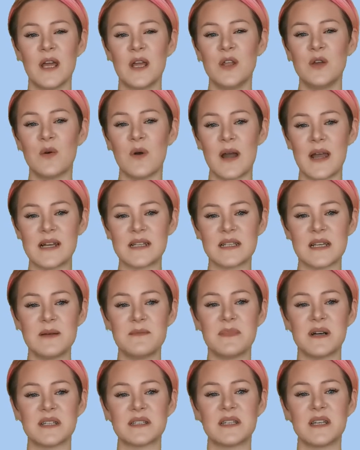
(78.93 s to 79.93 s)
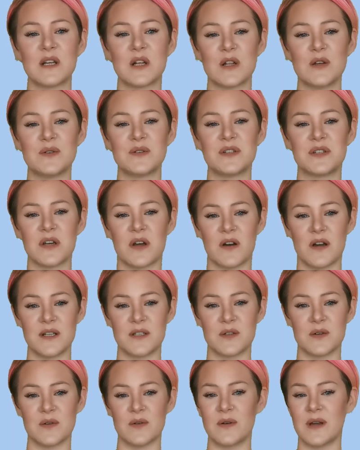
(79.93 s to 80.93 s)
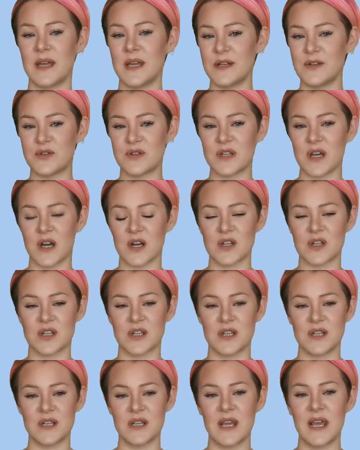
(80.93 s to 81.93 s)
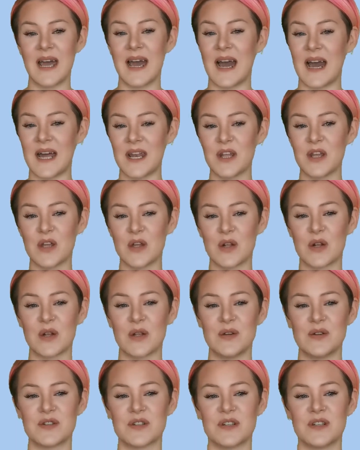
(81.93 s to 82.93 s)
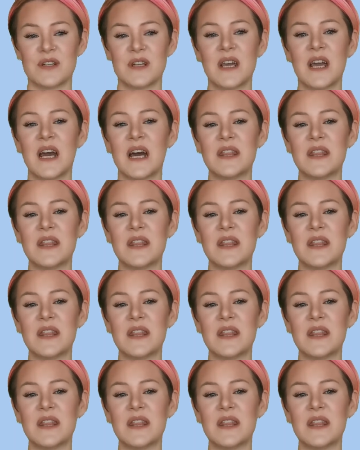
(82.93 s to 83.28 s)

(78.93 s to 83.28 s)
your essay must include a title, introduction and a conclusion,